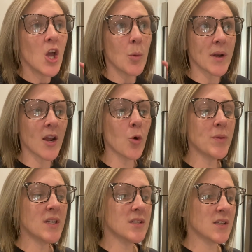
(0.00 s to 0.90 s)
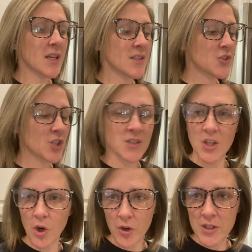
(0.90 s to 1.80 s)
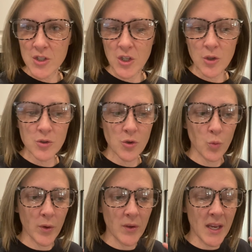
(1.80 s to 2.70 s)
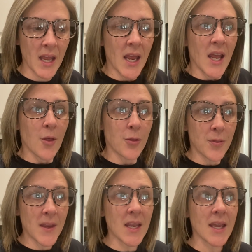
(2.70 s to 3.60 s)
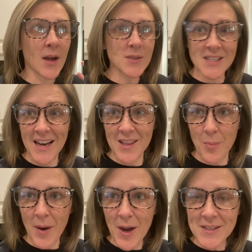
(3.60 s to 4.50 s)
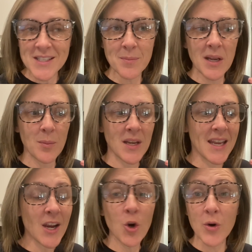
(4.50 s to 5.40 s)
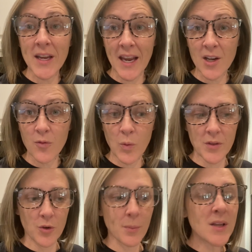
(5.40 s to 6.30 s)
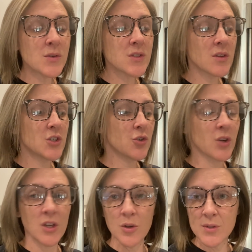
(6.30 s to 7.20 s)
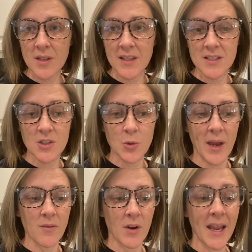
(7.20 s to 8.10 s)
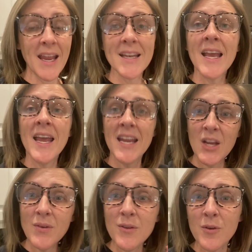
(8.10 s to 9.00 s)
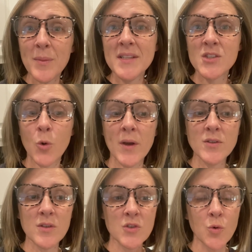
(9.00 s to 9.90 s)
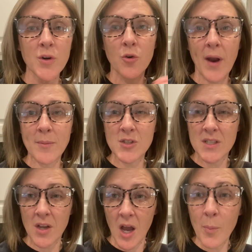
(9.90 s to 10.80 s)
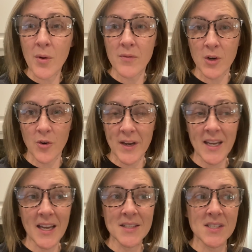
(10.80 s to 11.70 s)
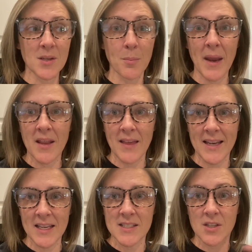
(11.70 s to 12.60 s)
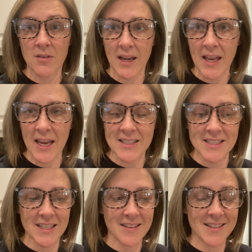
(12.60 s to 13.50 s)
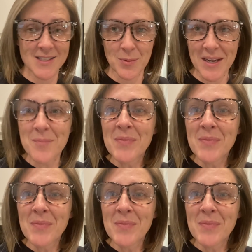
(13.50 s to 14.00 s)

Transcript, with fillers: But I hope that it is just encouraging you to really think outside the box and maybe get creative with your meals so that you can use the things that you have on hand, even if it means going to the store to grab just a couple of ingredients to make that easier like I did this week.